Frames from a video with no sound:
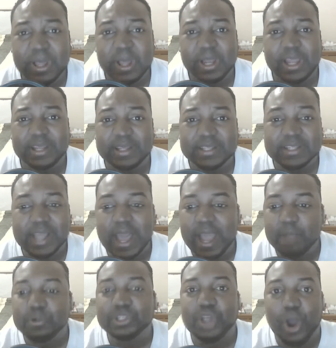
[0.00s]
Like, this guy
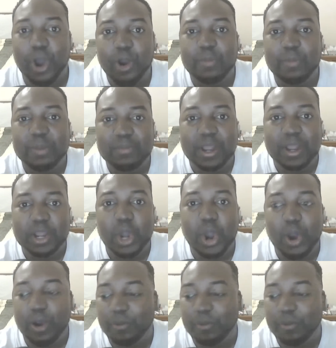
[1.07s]
was arming my car.